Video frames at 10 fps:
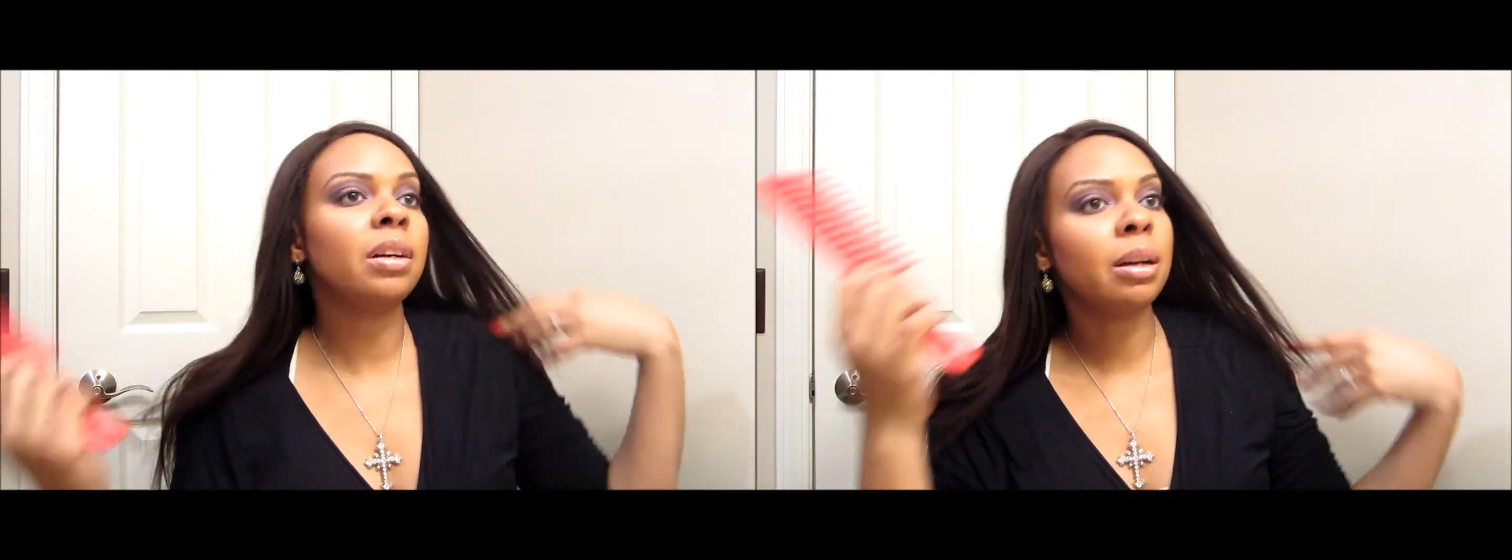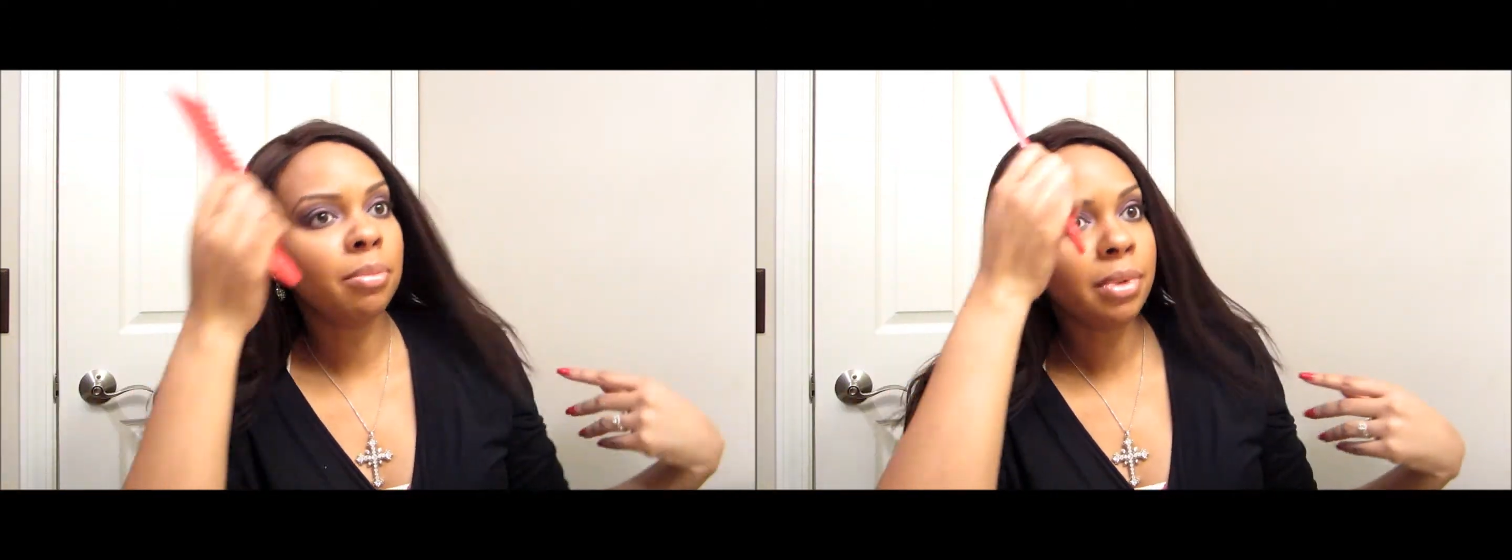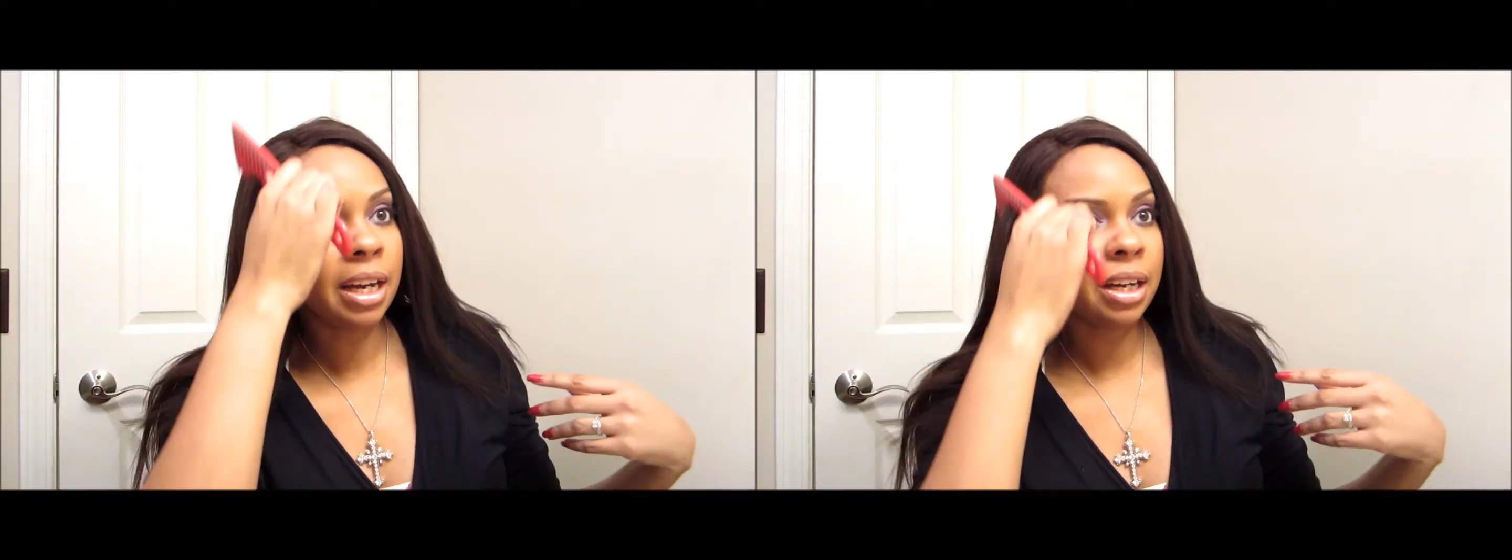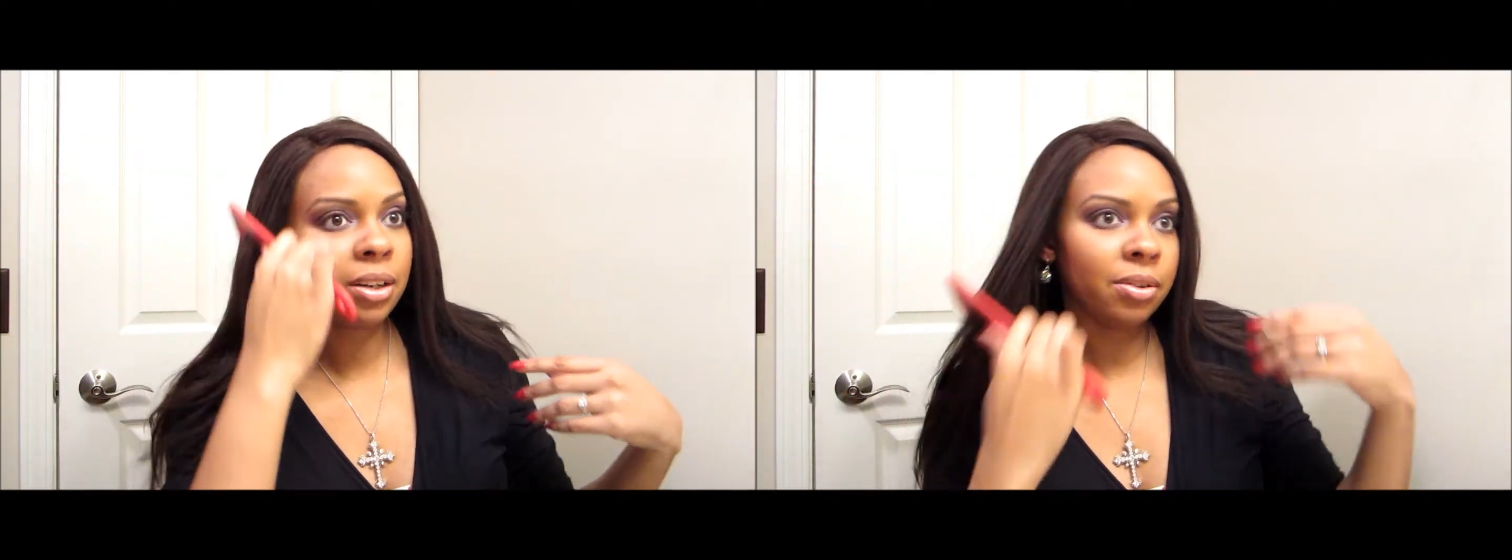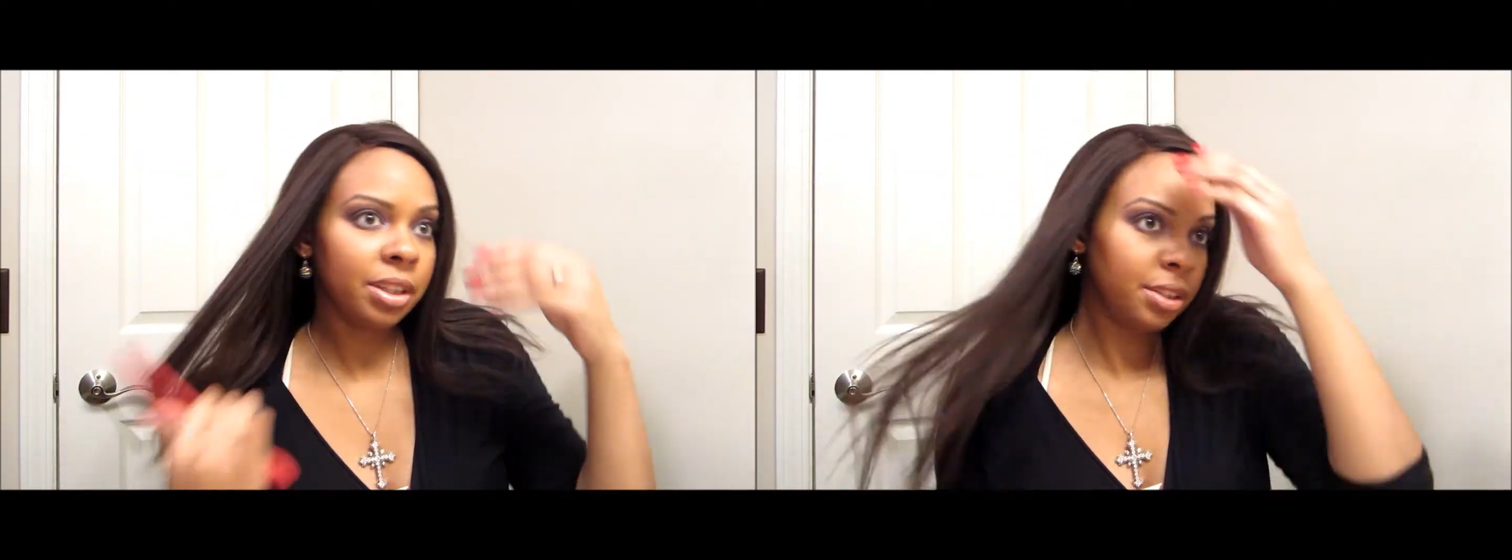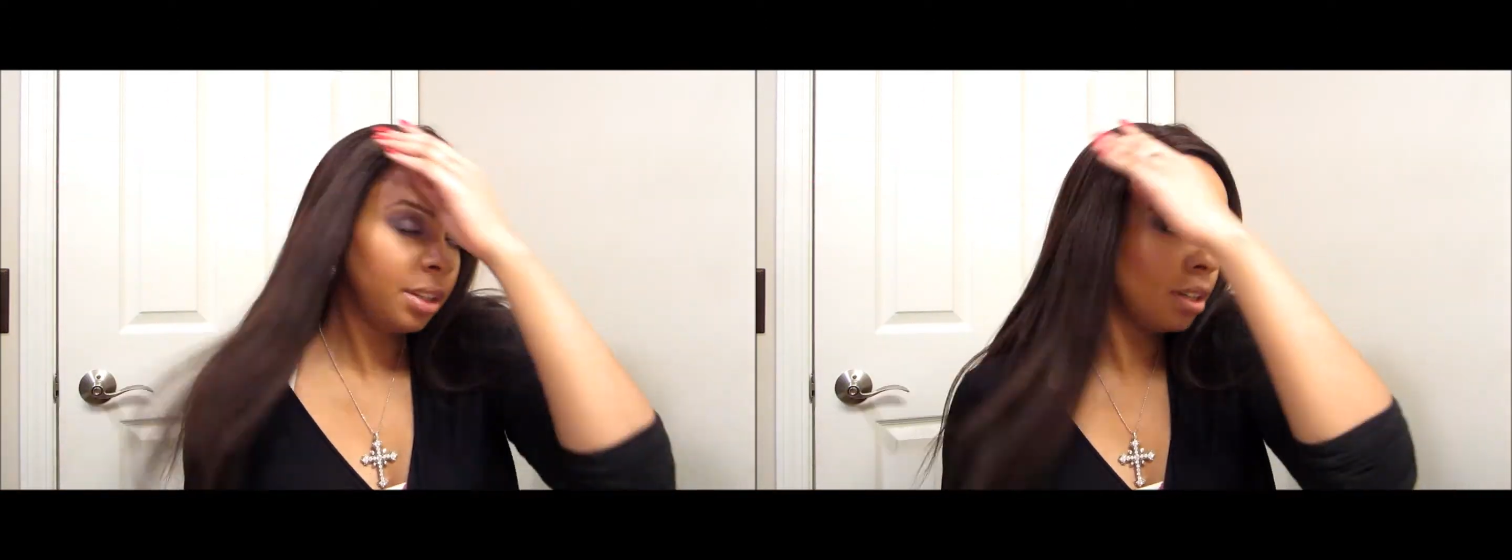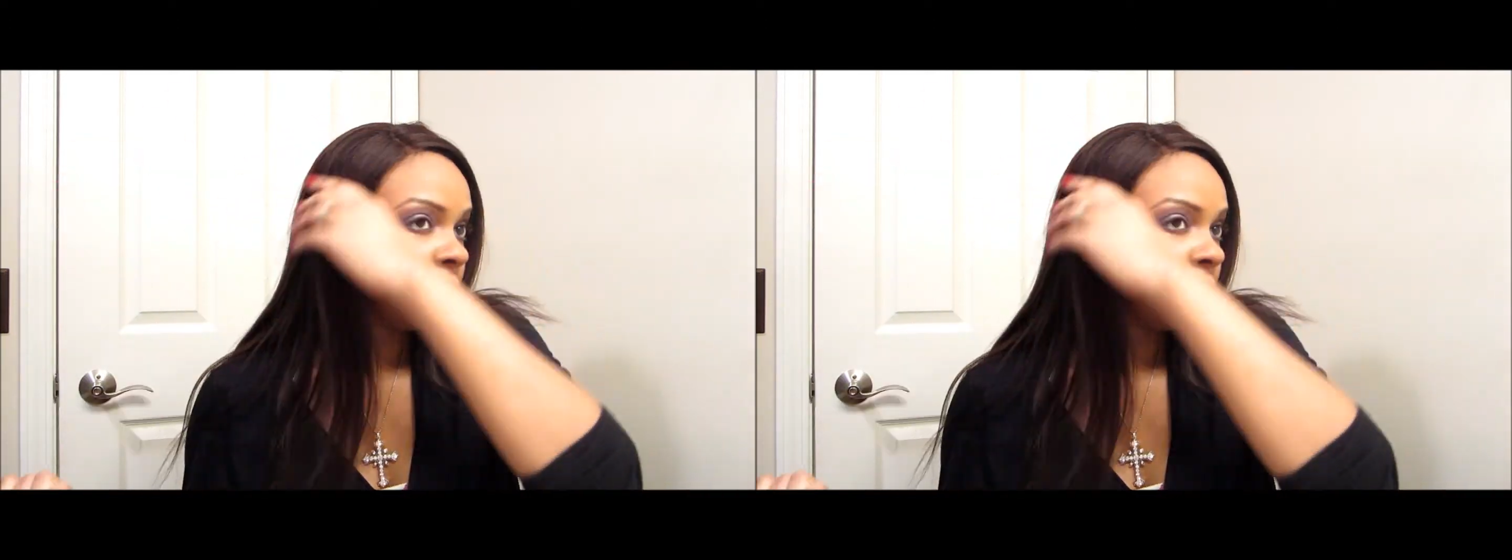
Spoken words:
I'm not going